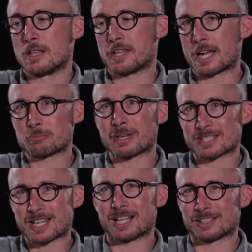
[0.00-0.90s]
that
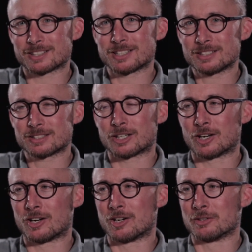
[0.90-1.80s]
mentality
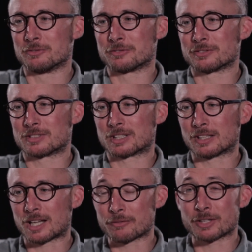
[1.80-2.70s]
of
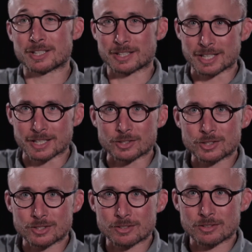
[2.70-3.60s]
loving
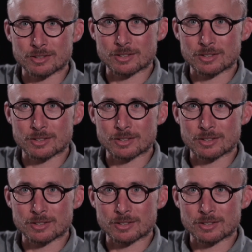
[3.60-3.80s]
each